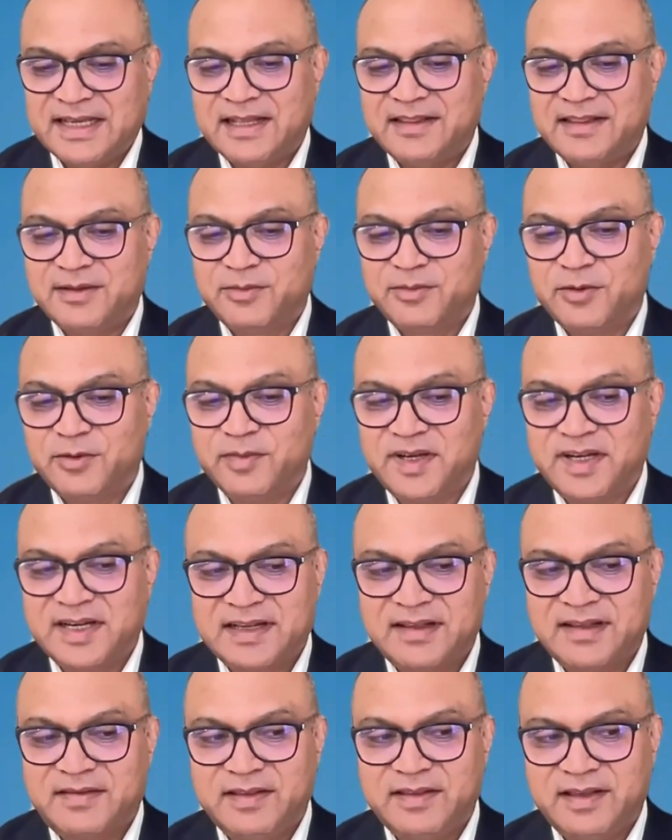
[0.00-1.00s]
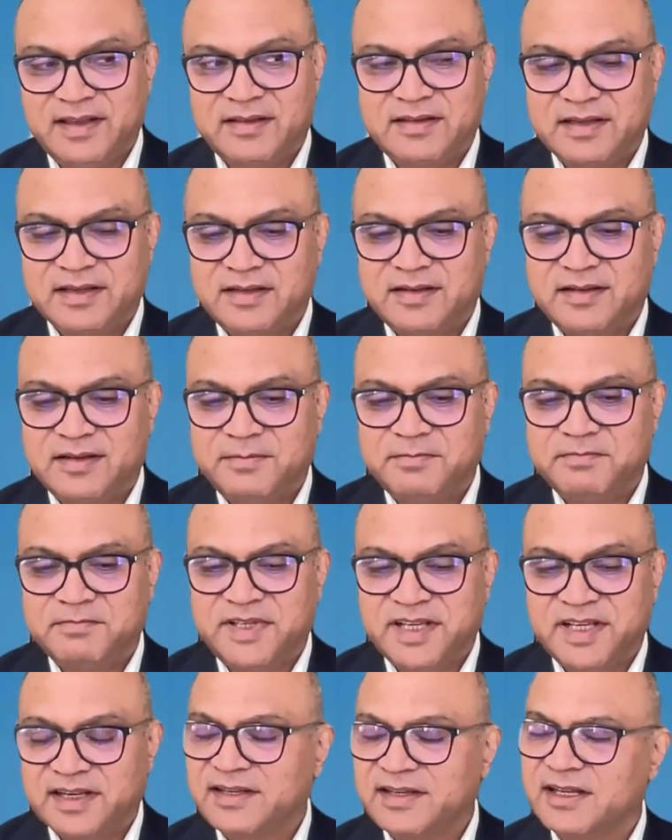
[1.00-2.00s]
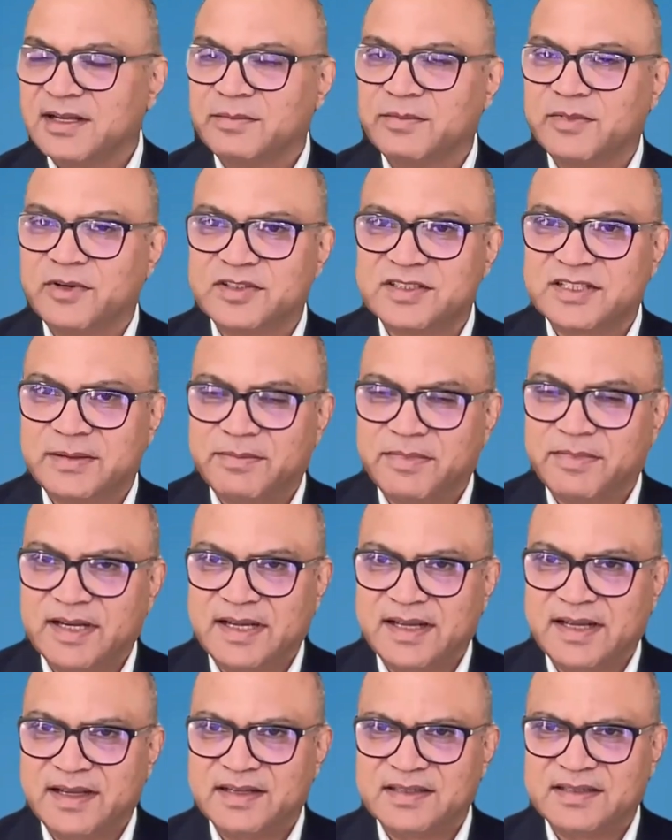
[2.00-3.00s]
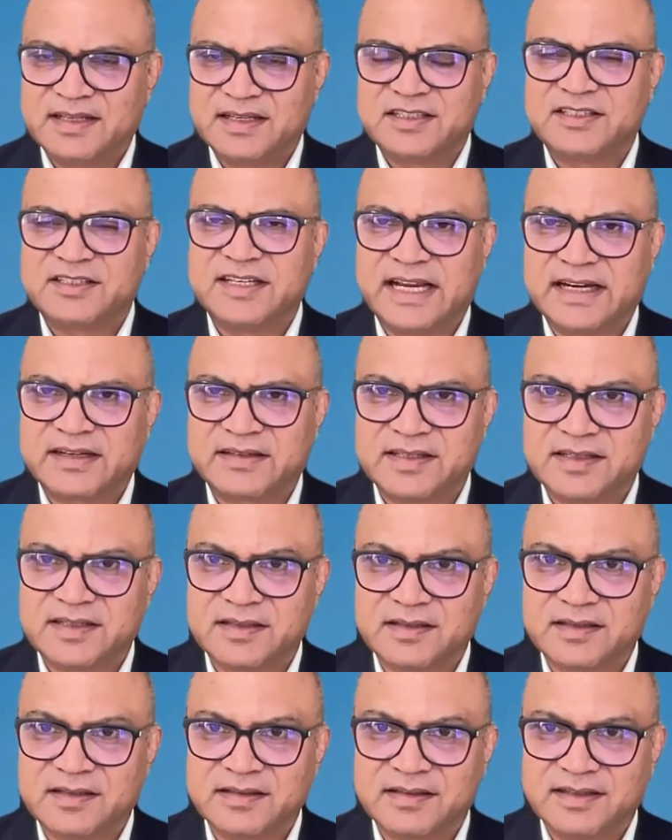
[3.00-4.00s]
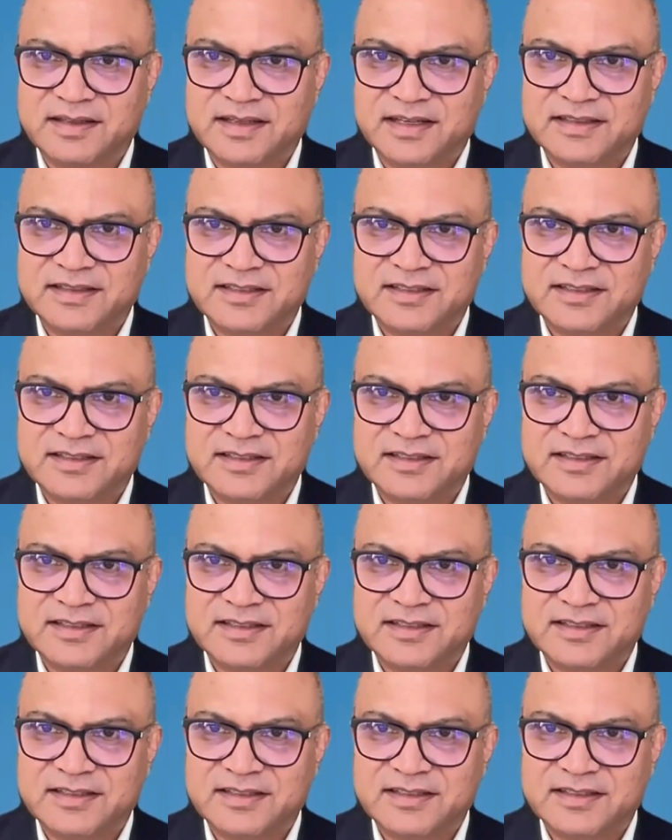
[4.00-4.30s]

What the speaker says: At the moment, I think thinking about suppliers as tactical